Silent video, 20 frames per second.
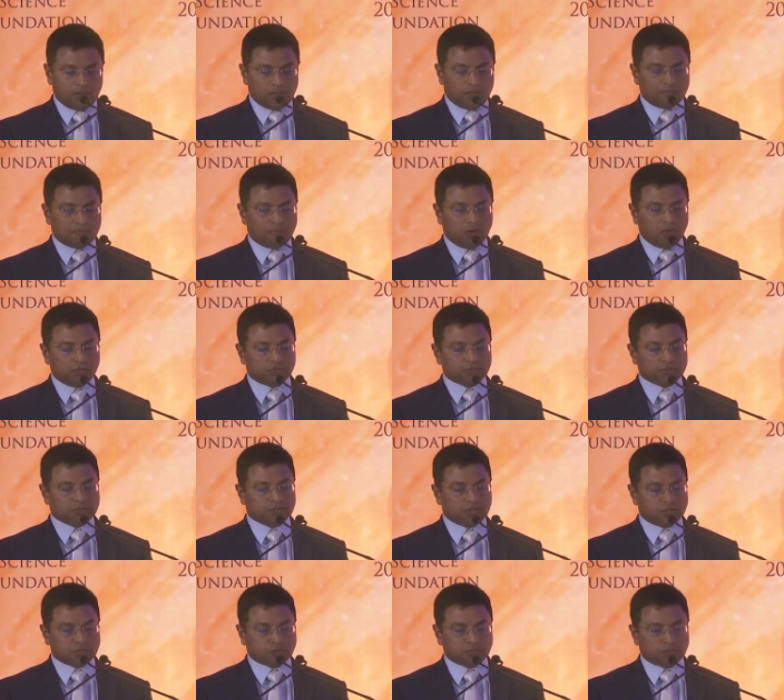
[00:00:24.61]
Her bold
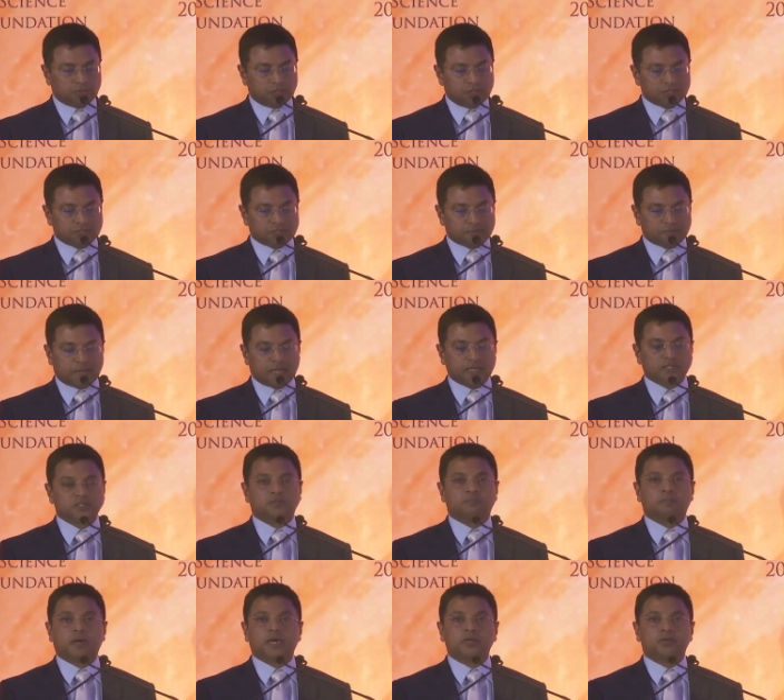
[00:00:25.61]
research work
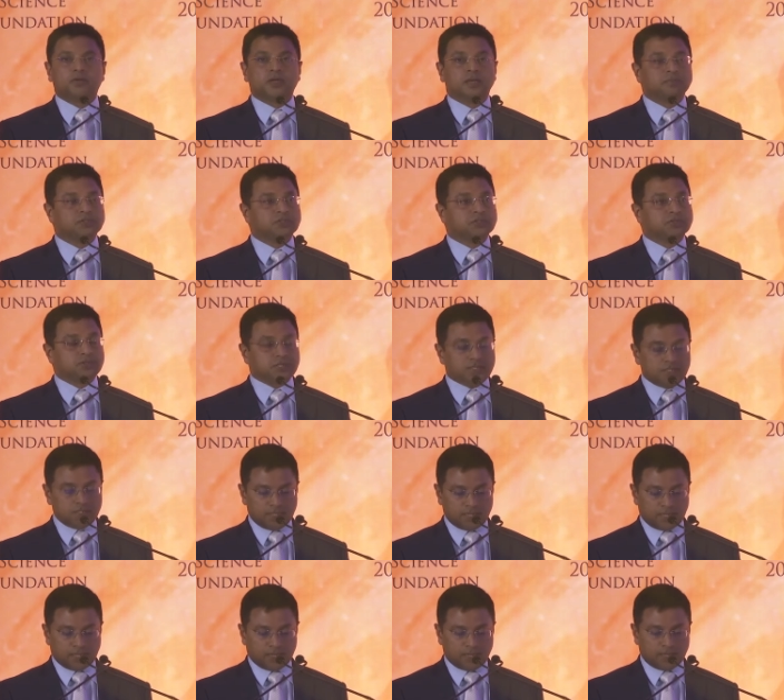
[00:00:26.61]
spans
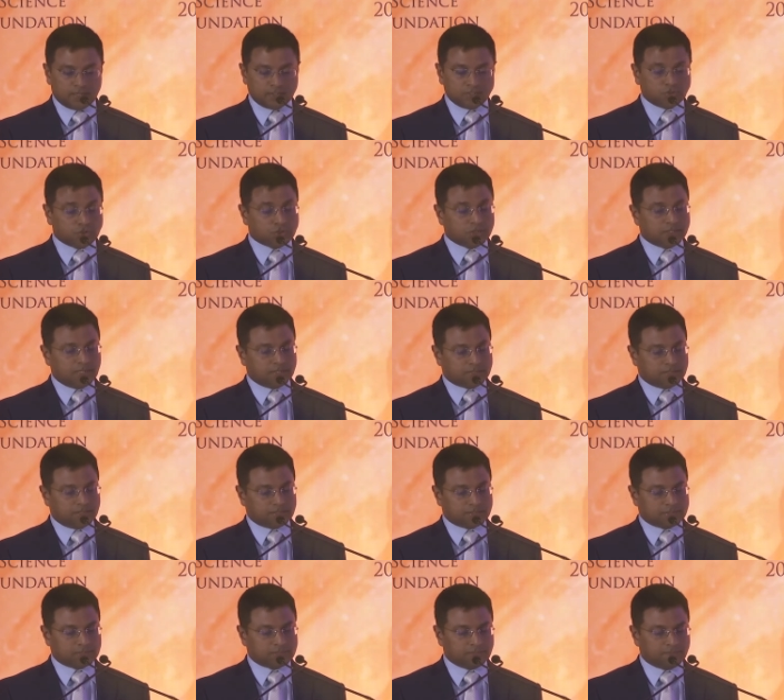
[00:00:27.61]
biochemistry and
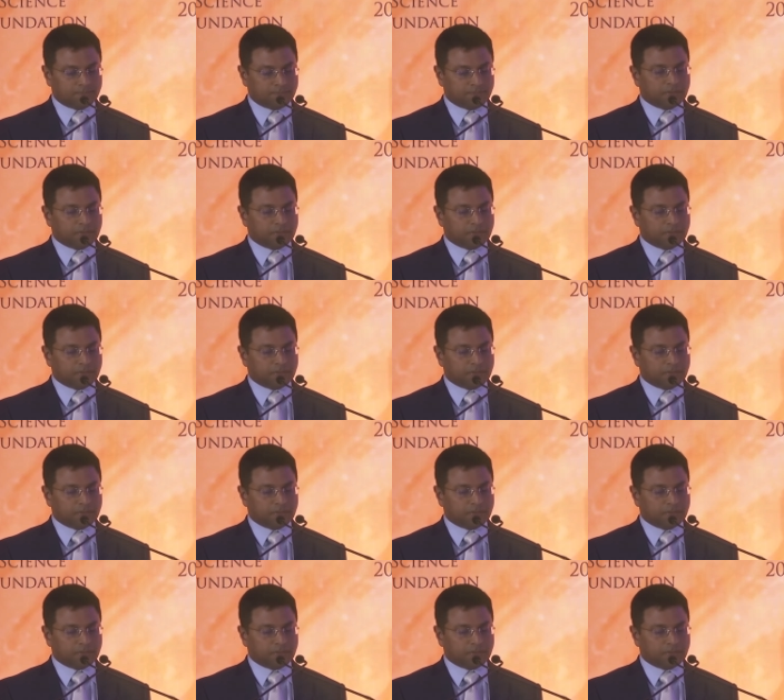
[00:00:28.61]
genetics.